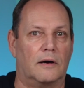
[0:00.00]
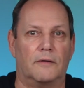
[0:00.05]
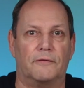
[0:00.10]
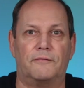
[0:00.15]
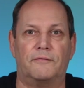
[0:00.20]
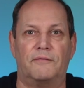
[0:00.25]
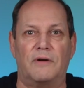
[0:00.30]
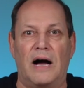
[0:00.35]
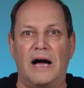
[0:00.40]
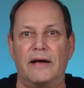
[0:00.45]

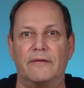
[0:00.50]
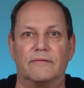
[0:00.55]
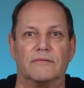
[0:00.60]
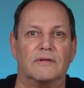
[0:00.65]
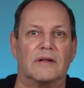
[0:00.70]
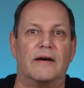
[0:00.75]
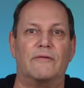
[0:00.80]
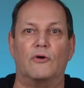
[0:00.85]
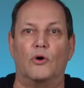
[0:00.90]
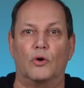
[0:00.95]
five
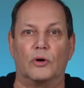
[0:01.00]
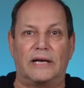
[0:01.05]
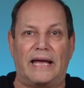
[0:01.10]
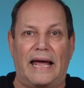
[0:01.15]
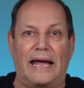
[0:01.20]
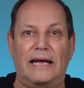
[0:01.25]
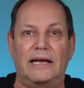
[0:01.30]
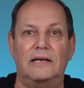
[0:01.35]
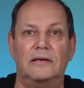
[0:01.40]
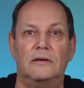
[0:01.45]
level
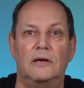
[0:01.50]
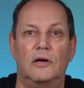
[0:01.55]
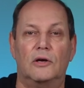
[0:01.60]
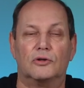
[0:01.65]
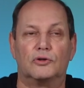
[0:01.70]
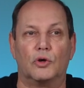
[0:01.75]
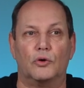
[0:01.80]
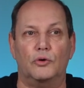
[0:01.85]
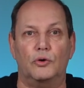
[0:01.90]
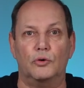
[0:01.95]
gain,
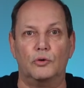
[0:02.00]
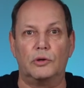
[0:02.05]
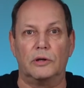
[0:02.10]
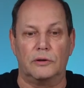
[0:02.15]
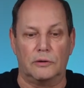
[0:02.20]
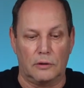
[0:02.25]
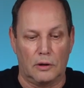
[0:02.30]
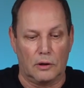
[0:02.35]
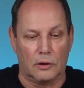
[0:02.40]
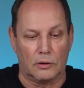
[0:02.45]
so you
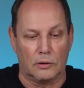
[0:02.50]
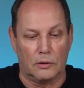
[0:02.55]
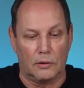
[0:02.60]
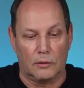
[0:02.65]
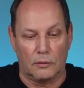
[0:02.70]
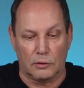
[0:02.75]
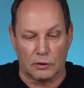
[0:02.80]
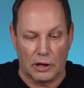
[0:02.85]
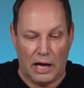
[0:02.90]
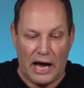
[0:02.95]
can
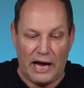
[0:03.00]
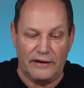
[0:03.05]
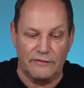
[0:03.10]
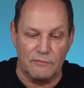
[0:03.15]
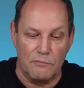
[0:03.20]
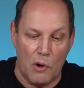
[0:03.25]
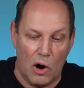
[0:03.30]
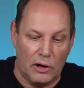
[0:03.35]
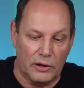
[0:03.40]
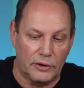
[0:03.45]

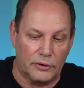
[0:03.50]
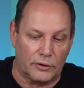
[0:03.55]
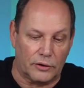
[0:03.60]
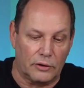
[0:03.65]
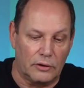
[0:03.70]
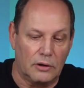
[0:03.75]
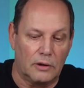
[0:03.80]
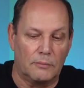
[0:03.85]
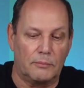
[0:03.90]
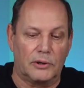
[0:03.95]
live
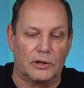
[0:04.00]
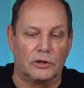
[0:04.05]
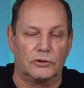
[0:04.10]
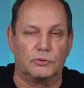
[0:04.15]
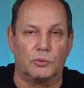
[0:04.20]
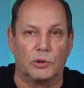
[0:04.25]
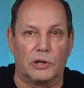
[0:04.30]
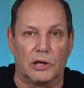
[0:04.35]
monitor, because we